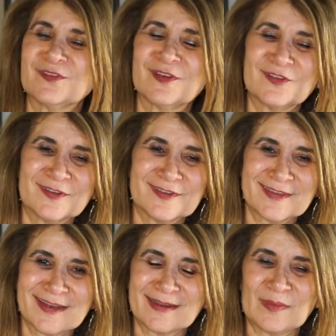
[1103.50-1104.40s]
such an
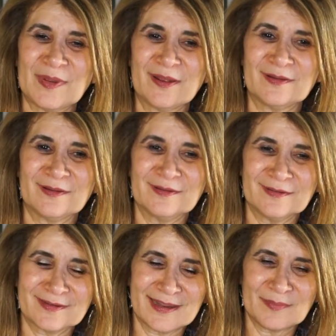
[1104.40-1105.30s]
aesthetic about
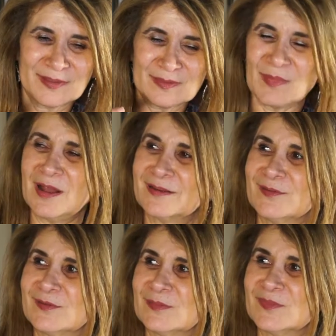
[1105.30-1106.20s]
look about the
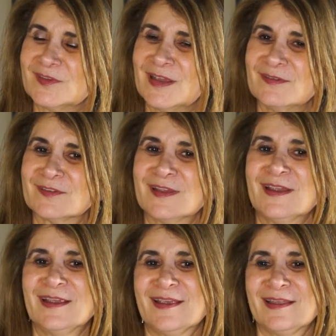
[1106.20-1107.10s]
molecules mm-hmm. themselves mm
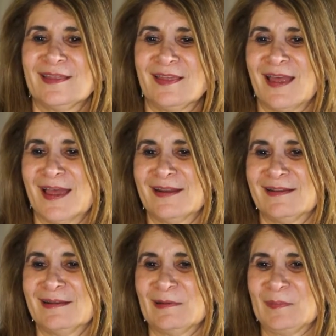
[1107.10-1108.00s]
-hmm. that
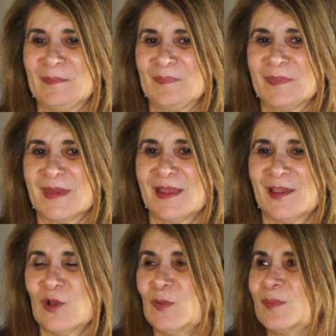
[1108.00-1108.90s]
um, I
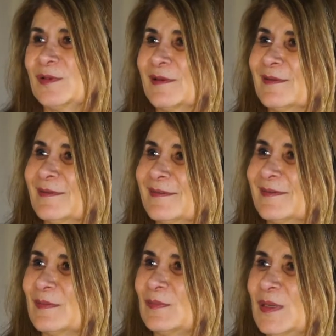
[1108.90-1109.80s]
hope uh,
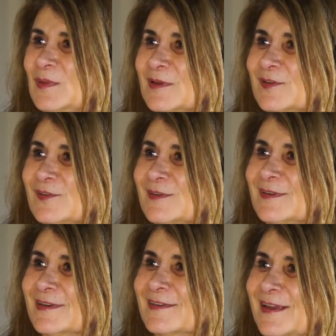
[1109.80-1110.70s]
people are
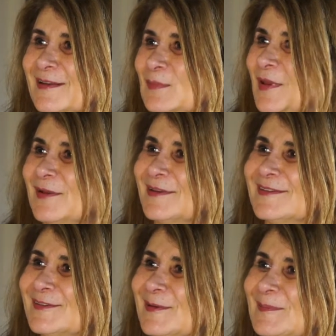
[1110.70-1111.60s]
still excited about
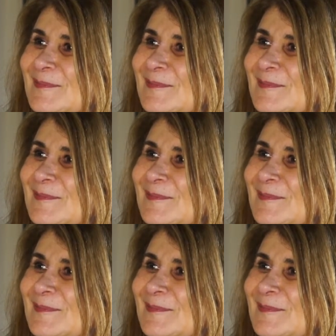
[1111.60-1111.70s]
it. So.